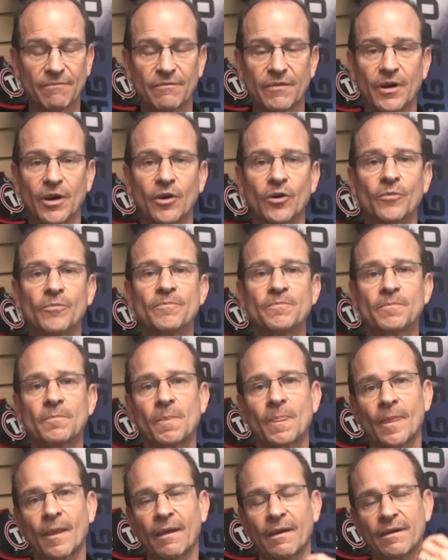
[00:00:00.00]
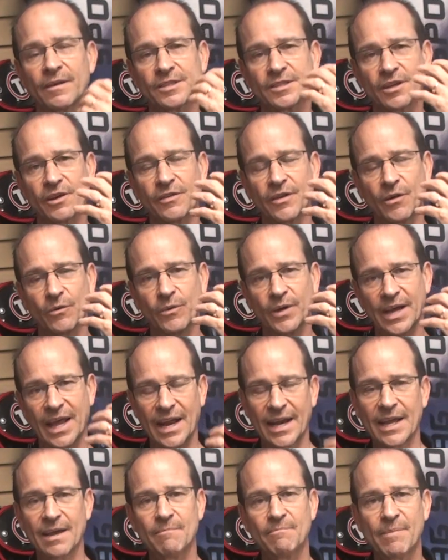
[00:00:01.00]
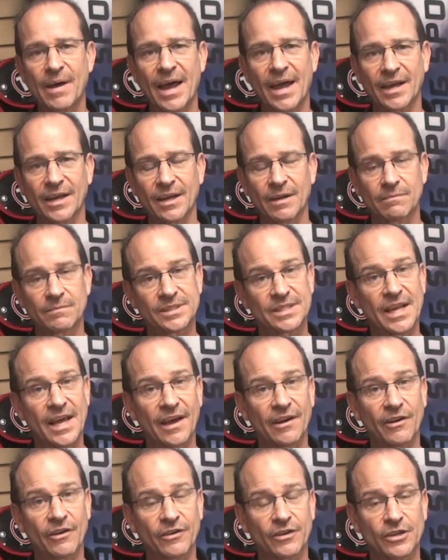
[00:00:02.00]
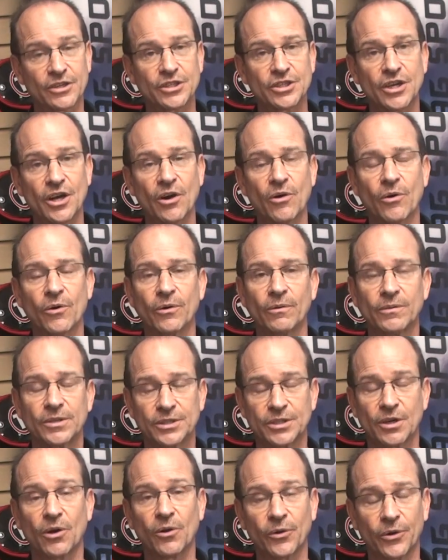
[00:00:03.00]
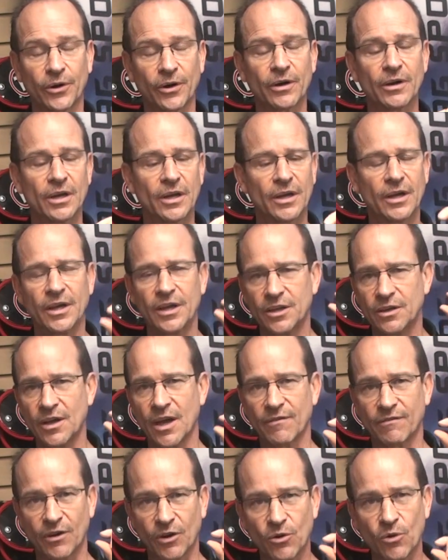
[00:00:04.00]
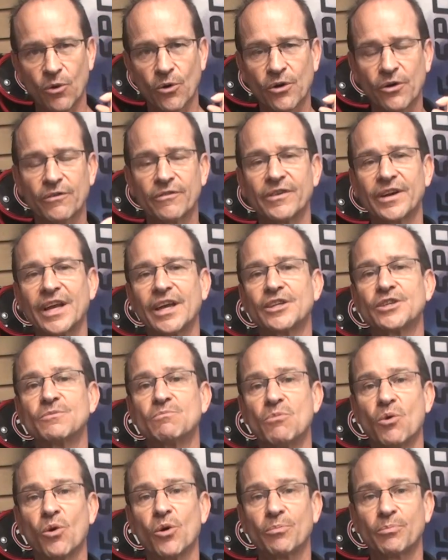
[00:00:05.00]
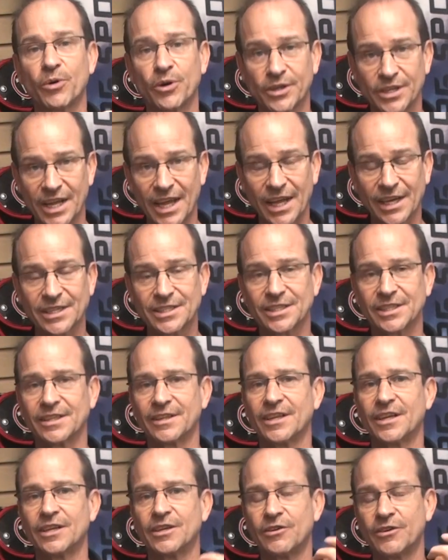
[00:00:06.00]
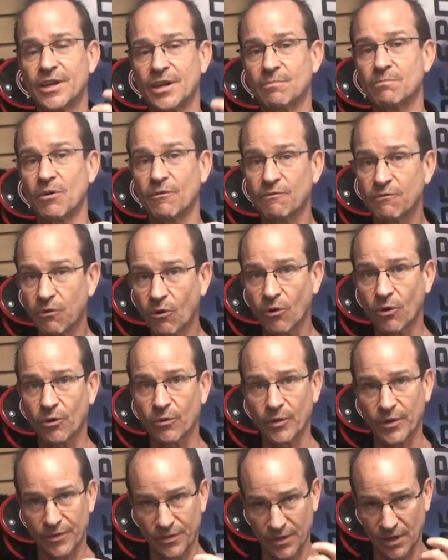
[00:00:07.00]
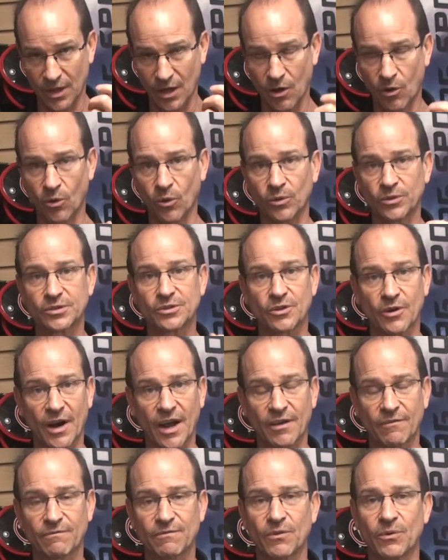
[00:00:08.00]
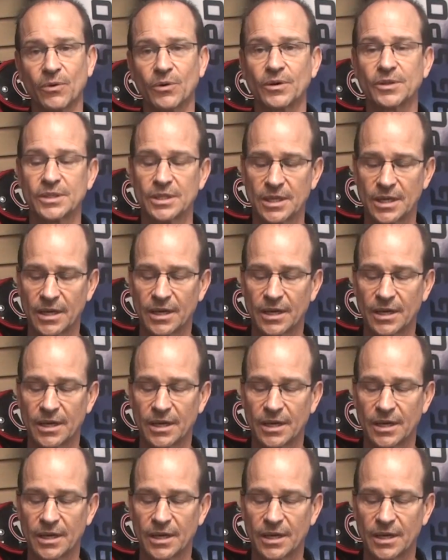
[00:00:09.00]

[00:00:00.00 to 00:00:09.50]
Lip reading: foam, so that when that impact comes down on the shoulder, you have 1/4 of an inch more protection than you did before with the old Strikeforce.